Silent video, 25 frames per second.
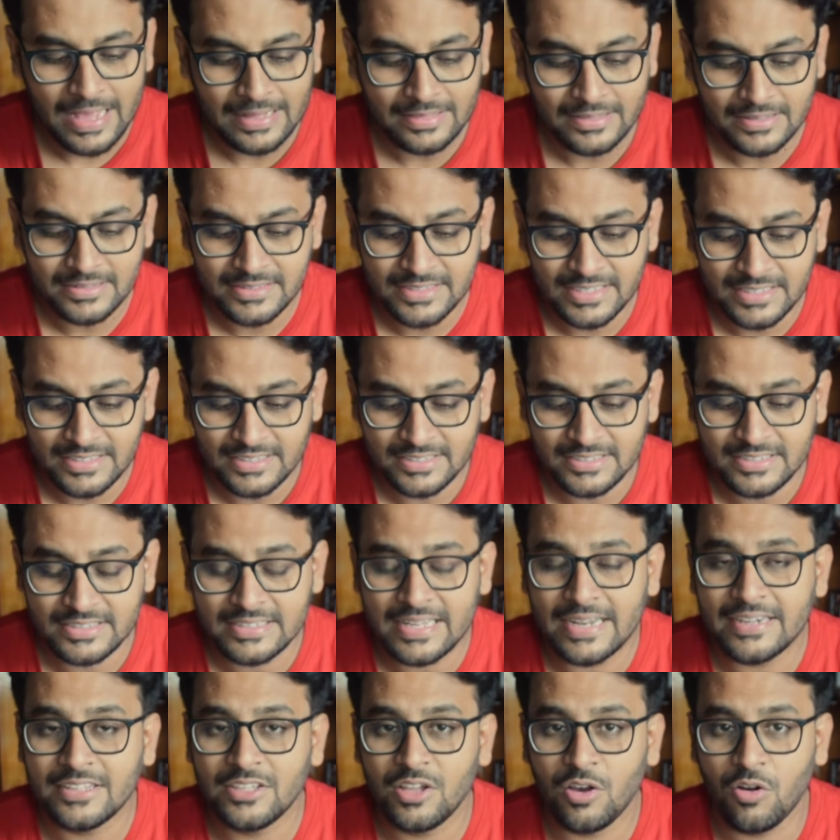and the
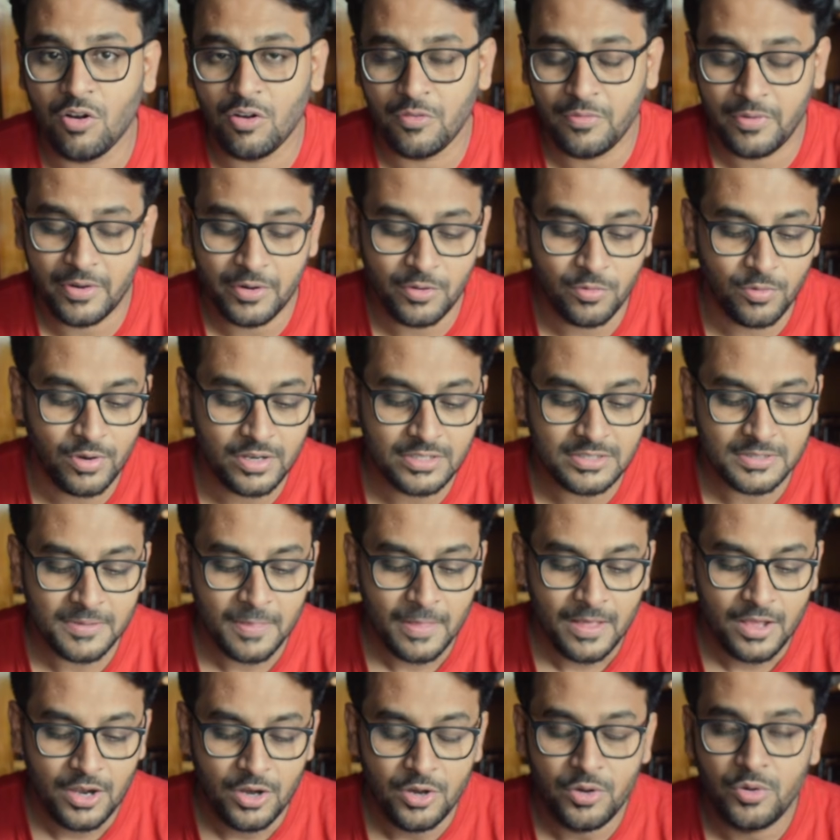CTC that they offered was
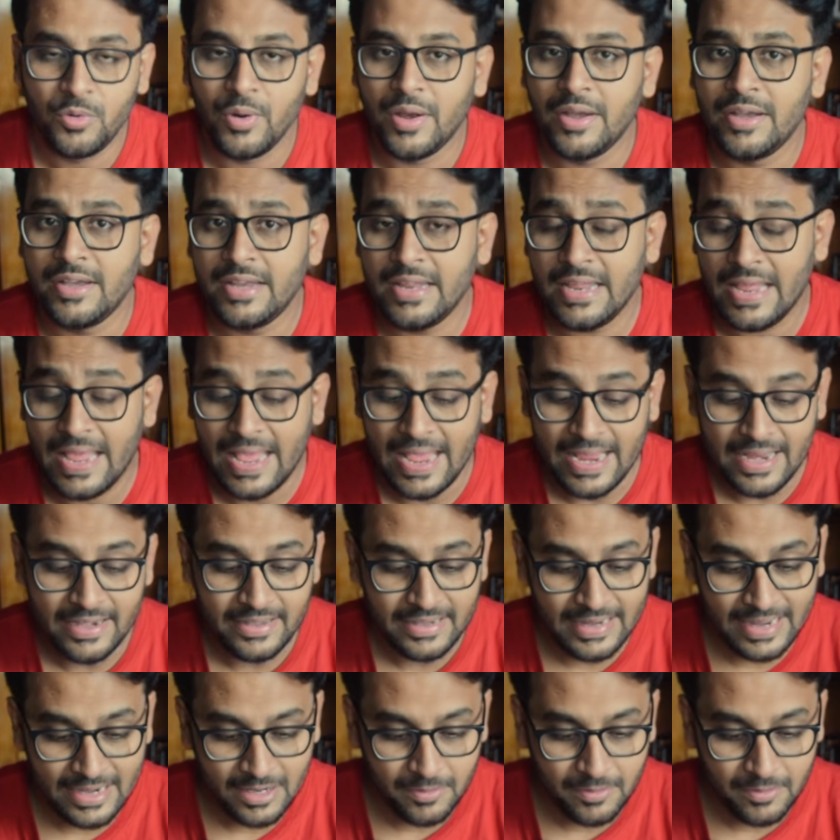28